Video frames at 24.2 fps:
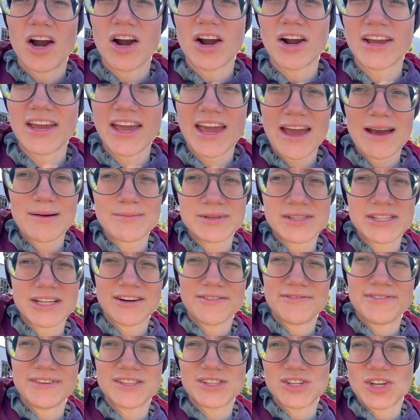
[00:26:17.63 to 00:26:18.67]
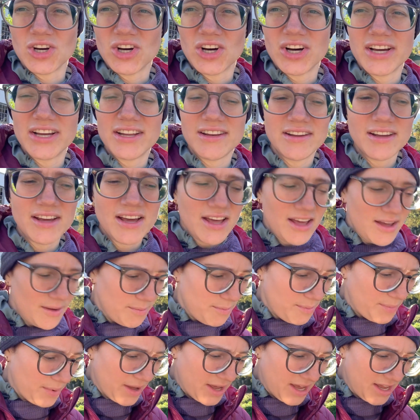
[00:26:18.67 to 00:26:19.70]
camp stuff is good,
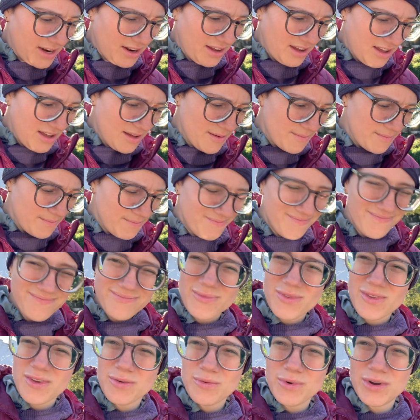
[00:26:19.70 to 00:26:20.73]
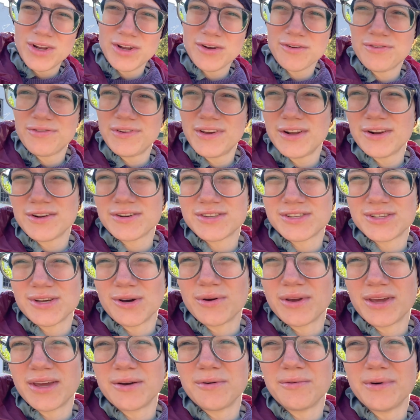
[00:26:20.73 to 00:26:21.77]
but when your feet are
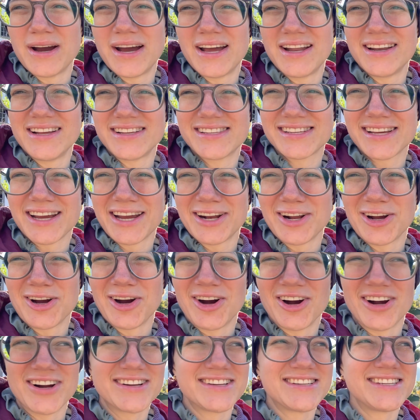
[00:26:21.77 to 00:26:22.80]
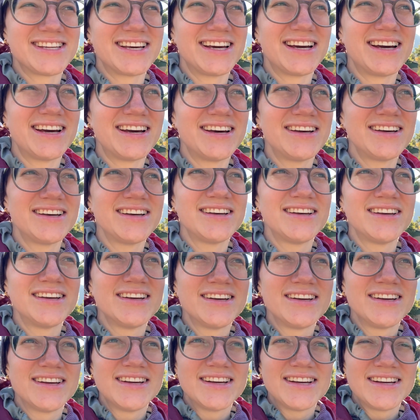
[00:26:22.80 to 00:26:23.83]
soaking wet, it's kind of hard to
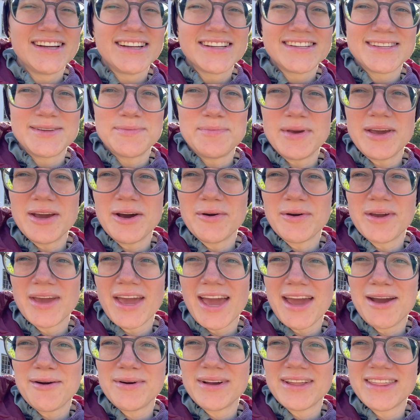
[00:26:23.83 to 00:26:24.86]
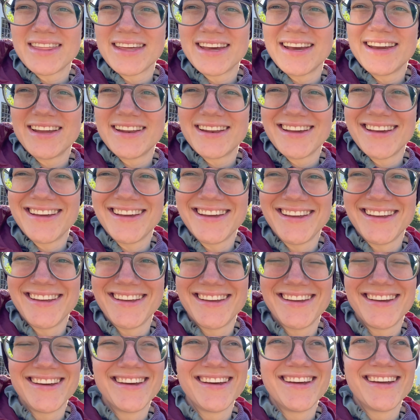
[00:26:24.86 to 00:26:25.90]
be okay with it.
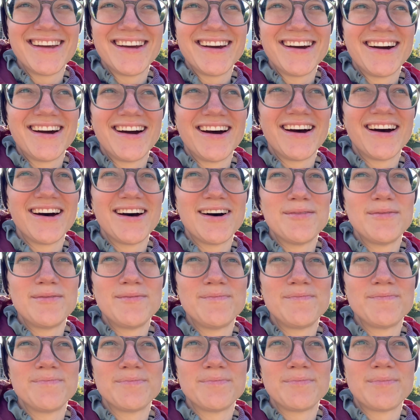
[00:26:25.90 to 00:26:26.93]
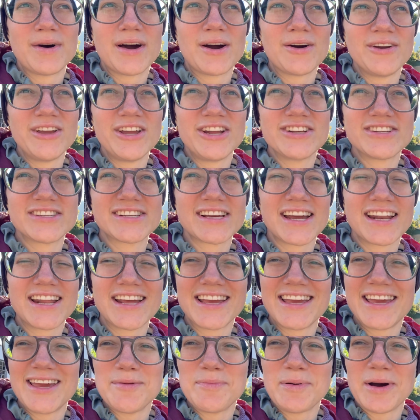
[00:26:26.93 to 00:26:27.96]
But you just kind
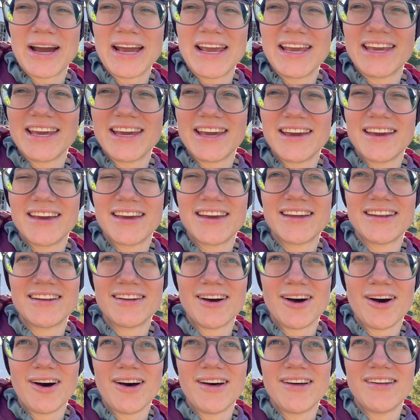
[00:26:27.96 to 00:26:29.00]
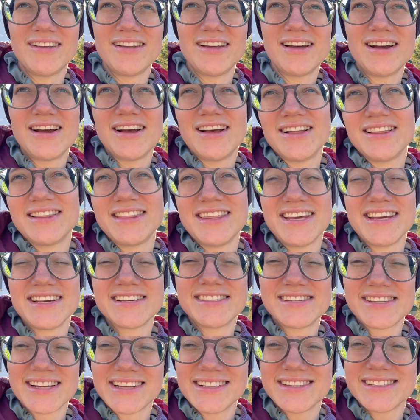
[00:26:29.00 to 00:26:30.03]
of keep hiking, and the
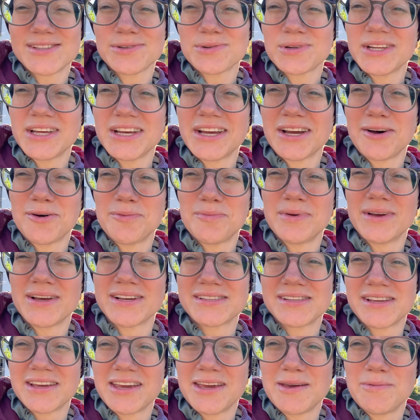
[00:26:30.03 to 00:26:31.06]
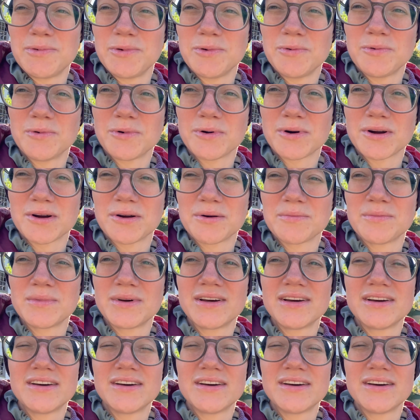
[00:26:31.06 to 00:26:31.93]
ascents really help because they keep you warm.